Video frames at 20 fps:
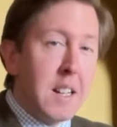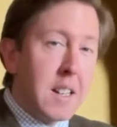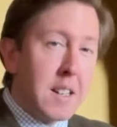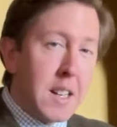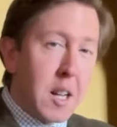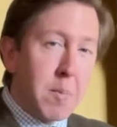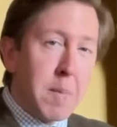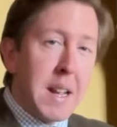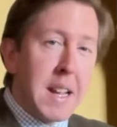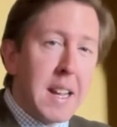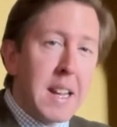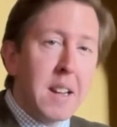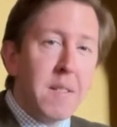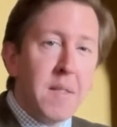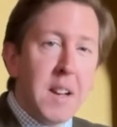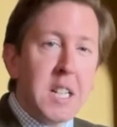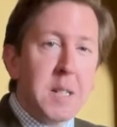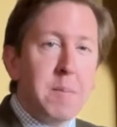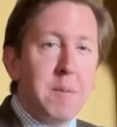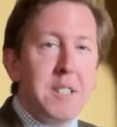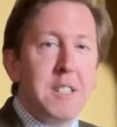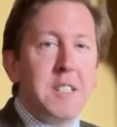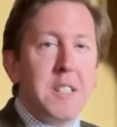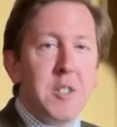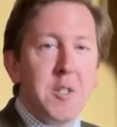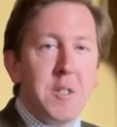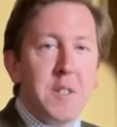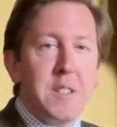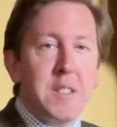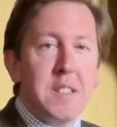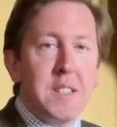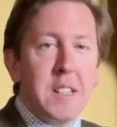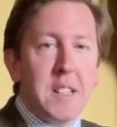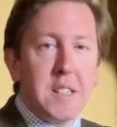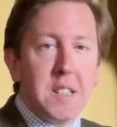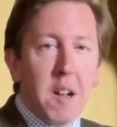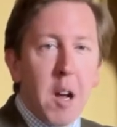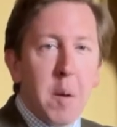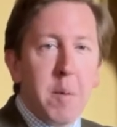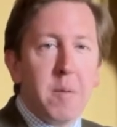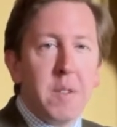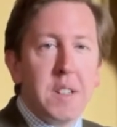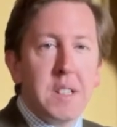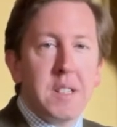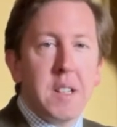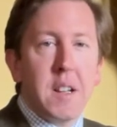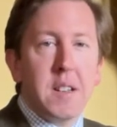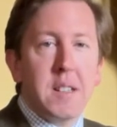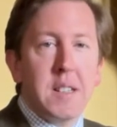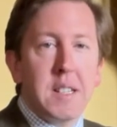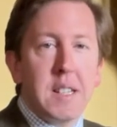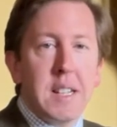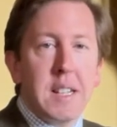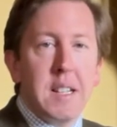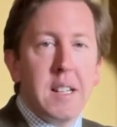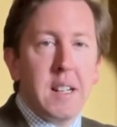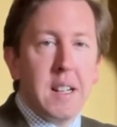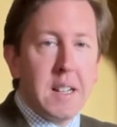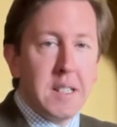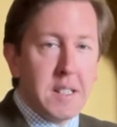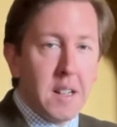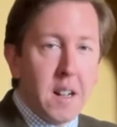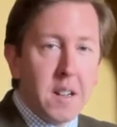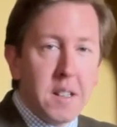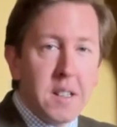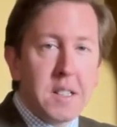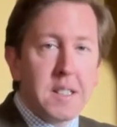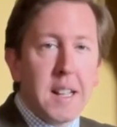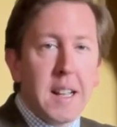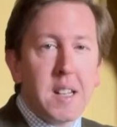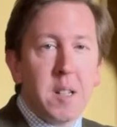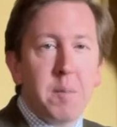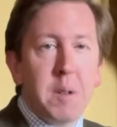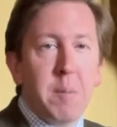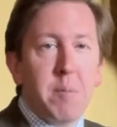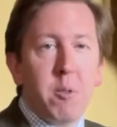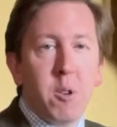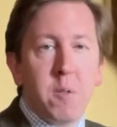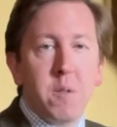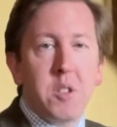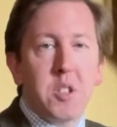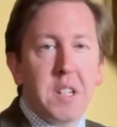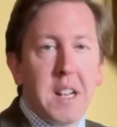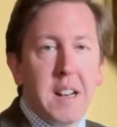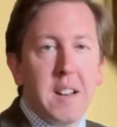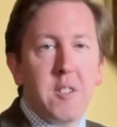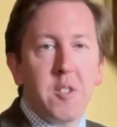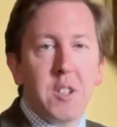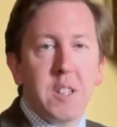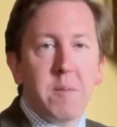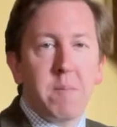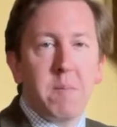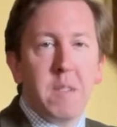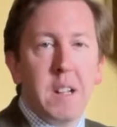Now, making investment decisions in a time of uncertainty has understandably proven challenging,